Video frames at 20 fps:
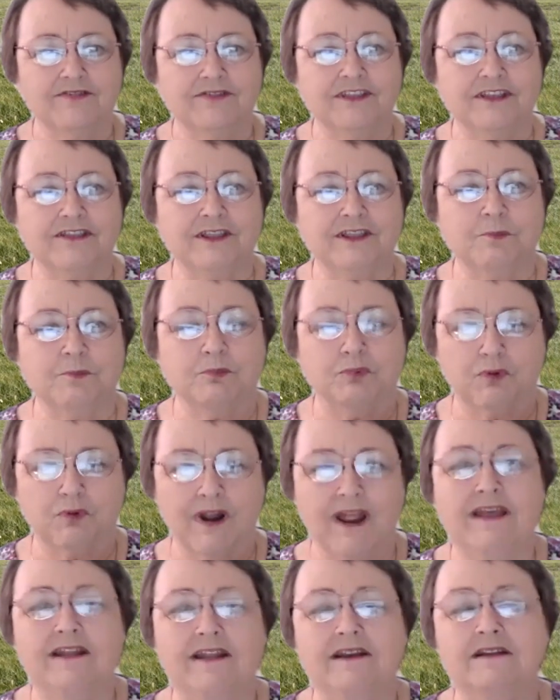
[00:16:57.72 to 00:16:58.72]
that the
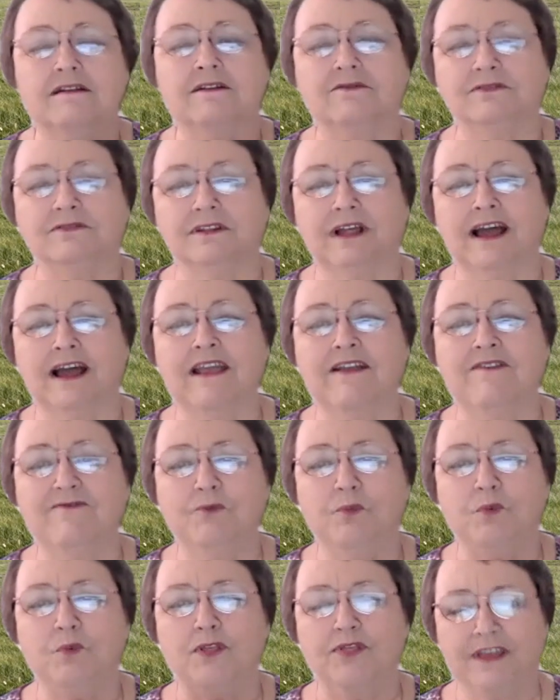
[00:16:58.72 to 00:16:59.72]
bread of life
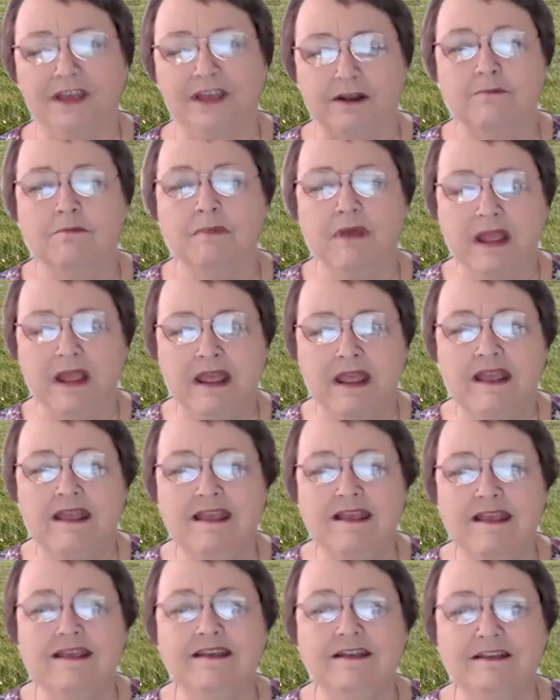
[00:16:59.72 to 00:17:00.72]
within
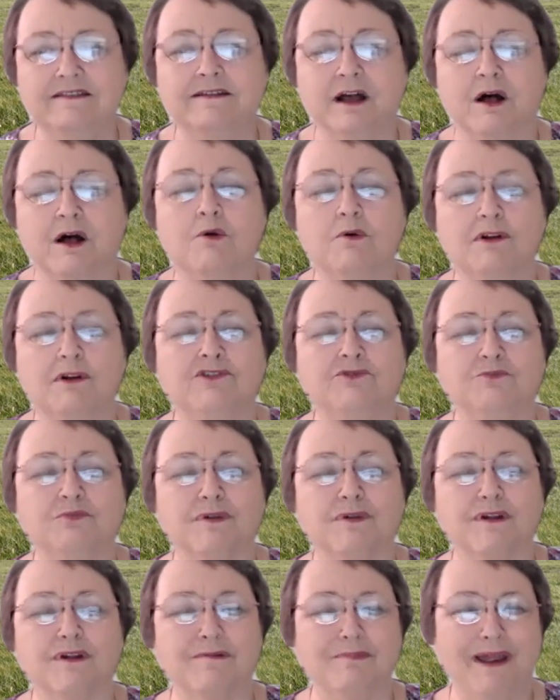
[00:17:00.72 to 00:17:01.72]
me is always
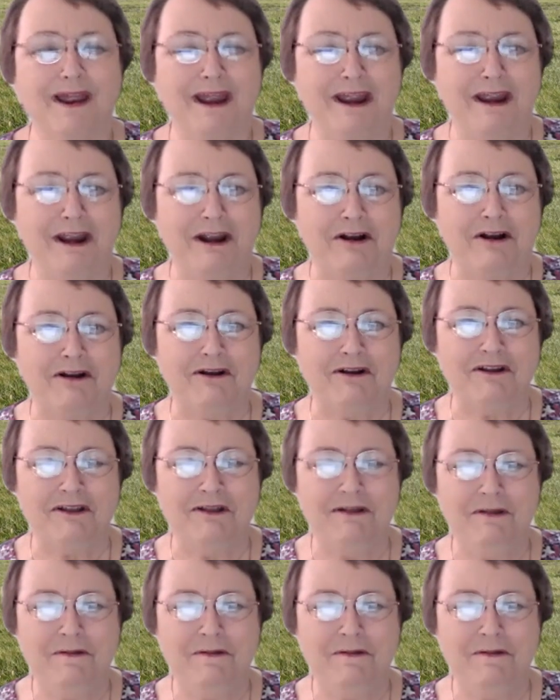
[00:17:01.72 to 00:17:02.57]
prepared,